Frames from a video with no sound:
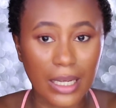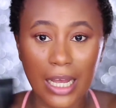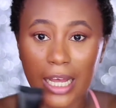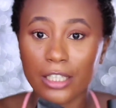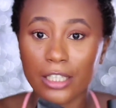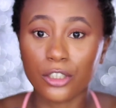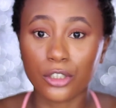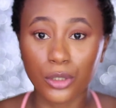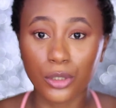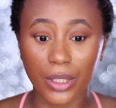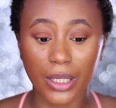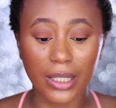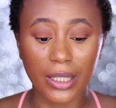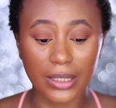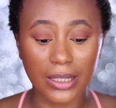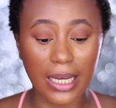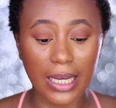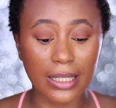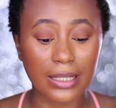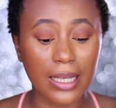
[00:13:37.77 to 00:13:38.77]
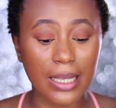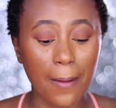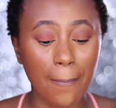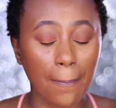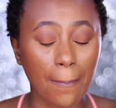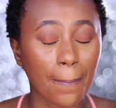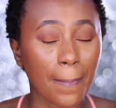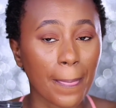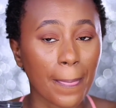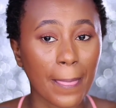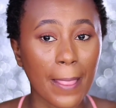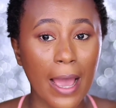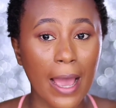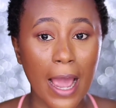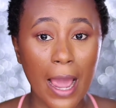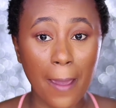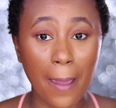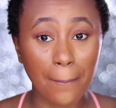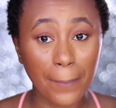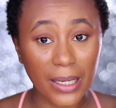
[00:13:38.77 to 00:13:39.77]
And the truth is that
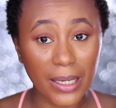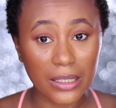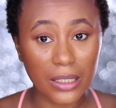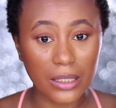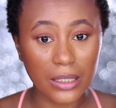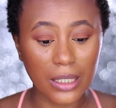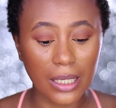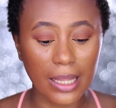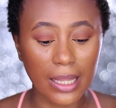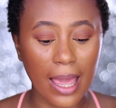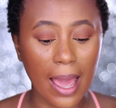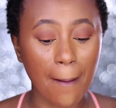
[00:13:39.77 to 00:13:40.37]
I personally